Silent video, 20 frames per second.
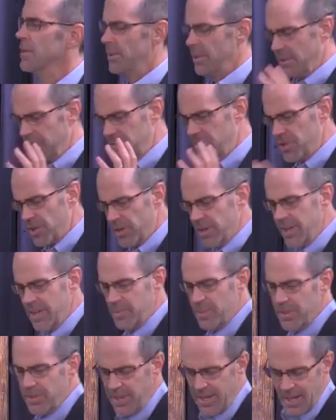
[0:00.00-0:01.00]
have journeyed
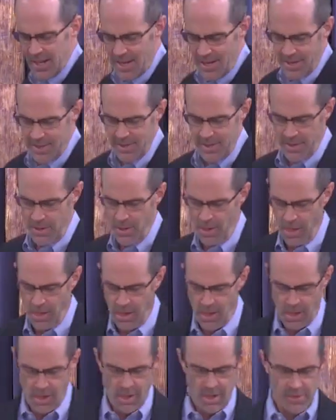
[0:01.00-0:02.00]
with God
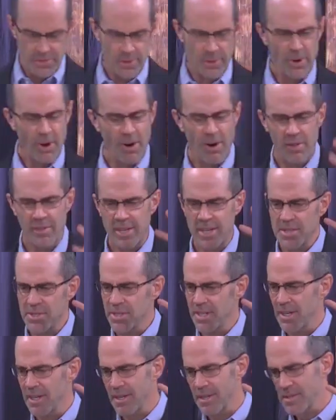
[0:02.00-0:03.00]
through all these
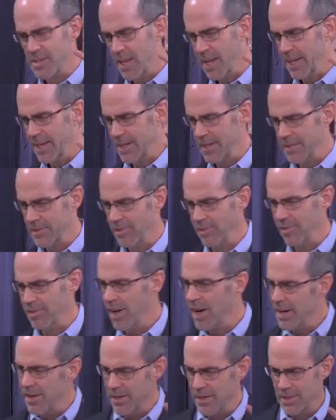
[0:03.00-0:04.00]
years like a
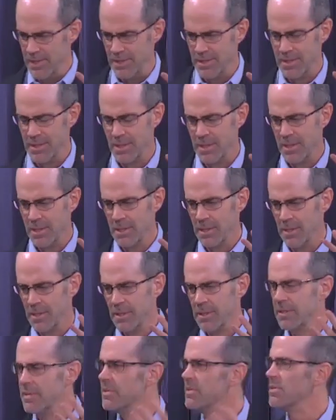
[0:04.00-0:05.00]
son
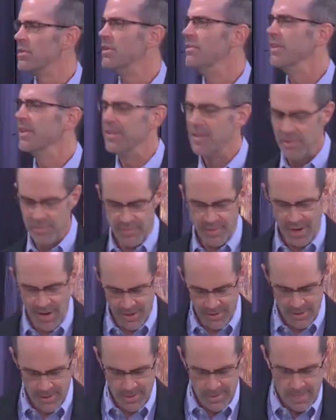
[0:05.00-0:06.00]
serving their father.